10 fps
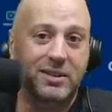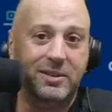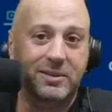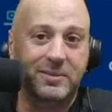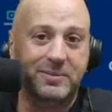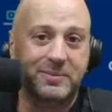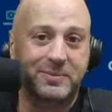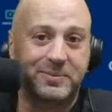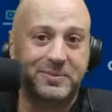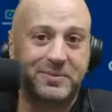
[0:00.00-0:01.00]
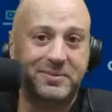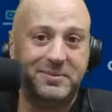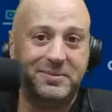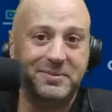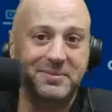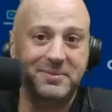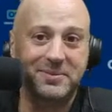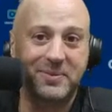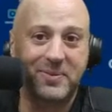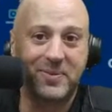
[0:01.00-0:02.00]

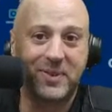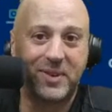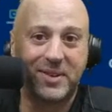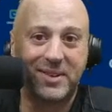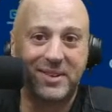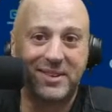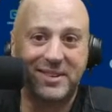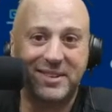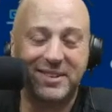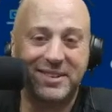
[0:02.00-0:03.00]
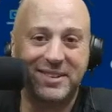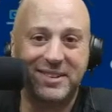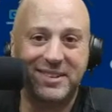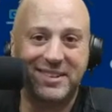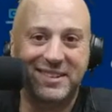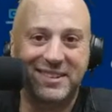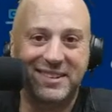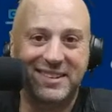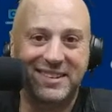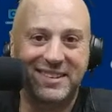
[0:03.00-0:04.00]

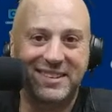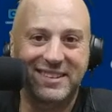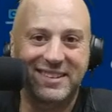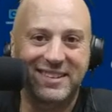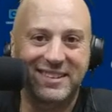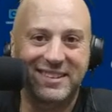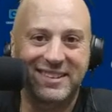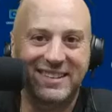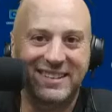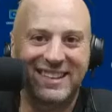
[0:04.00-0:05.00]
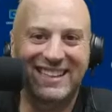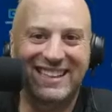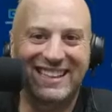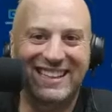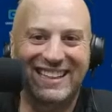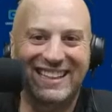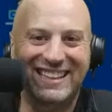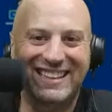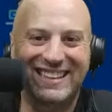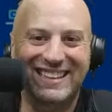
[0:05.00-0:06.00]

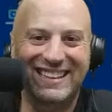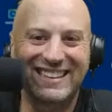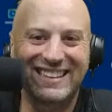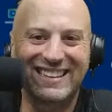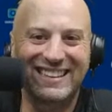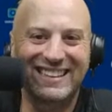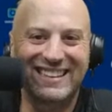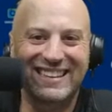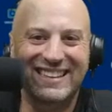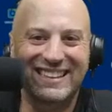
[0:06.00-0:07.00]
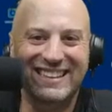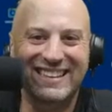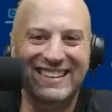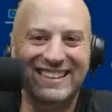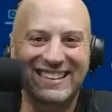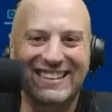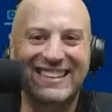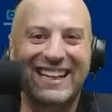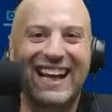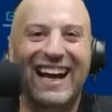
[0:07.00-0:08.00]
The person shown says nothing.